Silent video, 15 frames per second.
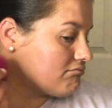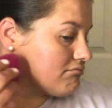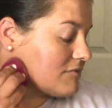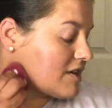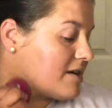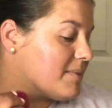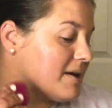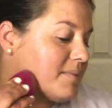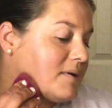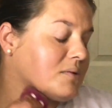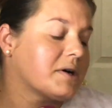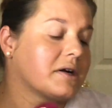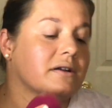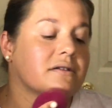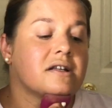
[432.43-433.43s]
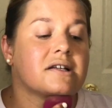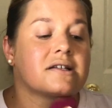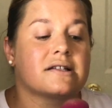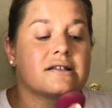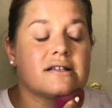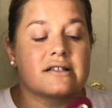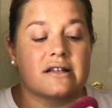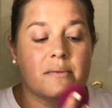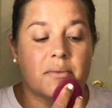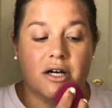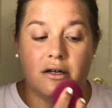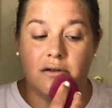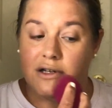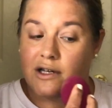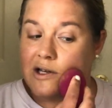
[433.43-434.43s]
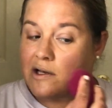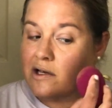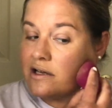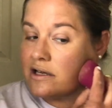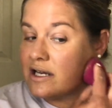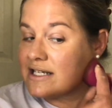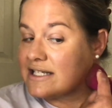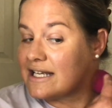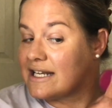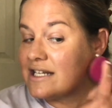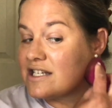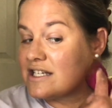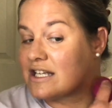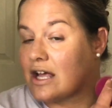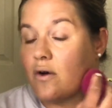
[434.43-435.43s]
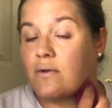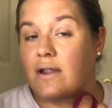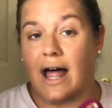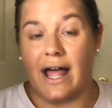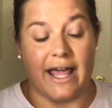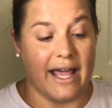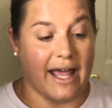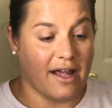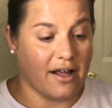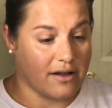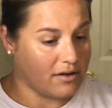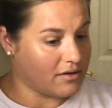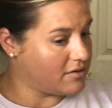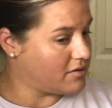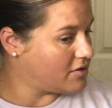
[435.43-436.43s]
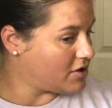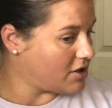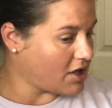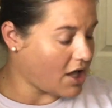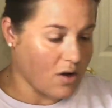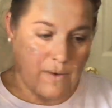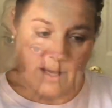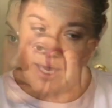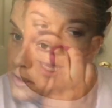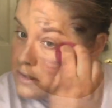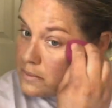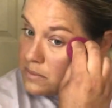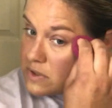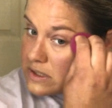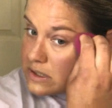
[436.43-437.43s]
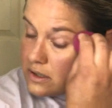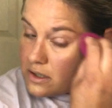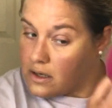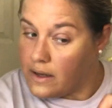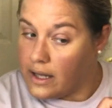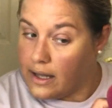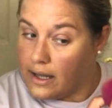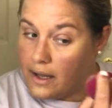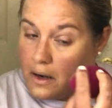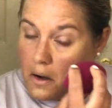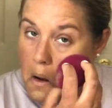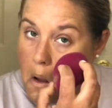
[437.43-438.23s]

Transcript: I may be wearing this summer because it is so light and glowy. So I'm just gonna go ahead.